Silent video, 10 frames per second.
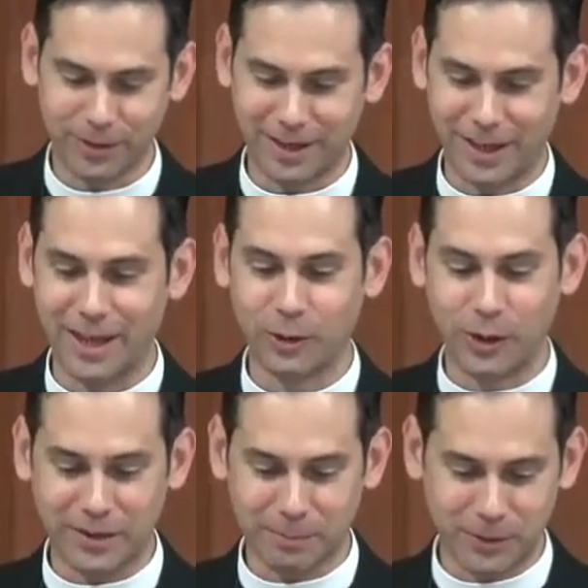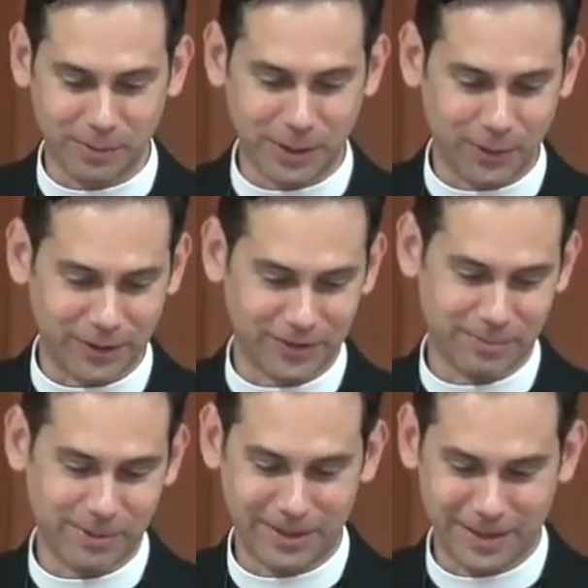again, don't ask me too many questions
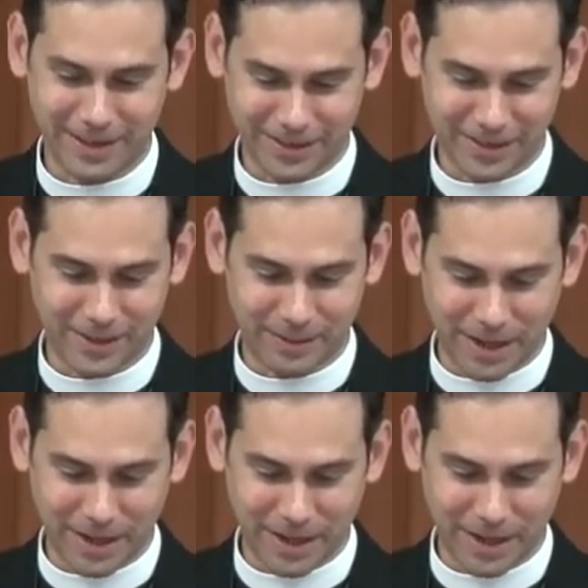about that because I